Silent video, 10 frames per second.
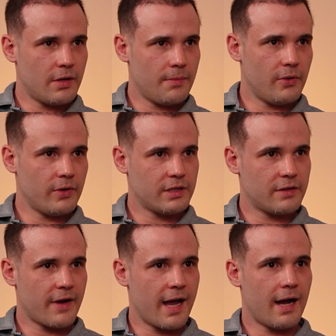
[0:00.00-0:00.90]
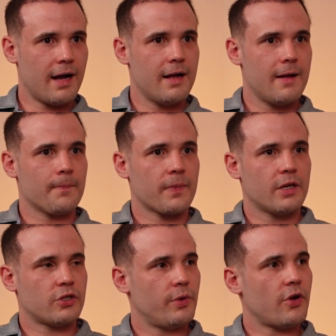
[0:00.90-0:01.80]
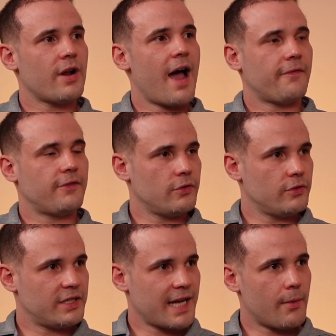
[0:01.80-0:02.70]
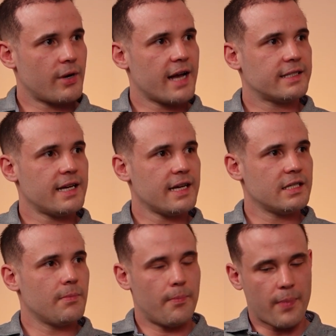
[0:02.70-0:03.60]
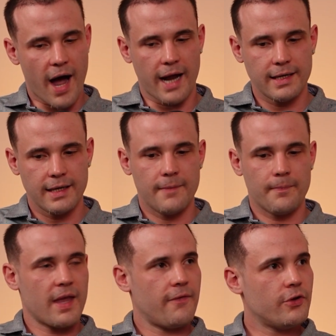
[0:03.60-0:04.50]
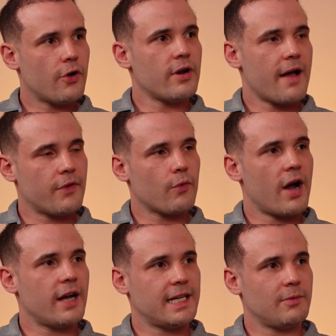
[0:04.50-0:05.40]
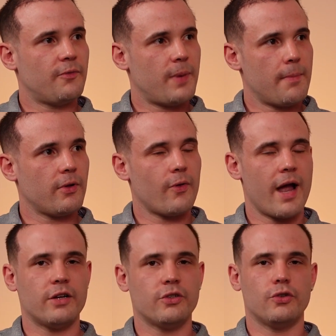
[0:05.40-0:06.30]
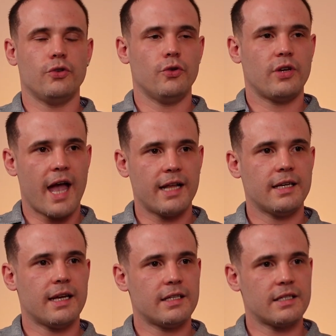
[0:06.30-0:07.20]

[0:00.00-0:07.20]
a building surveyor, so we don't have to do disabled access, but if you don't have the right team of people around you, you can get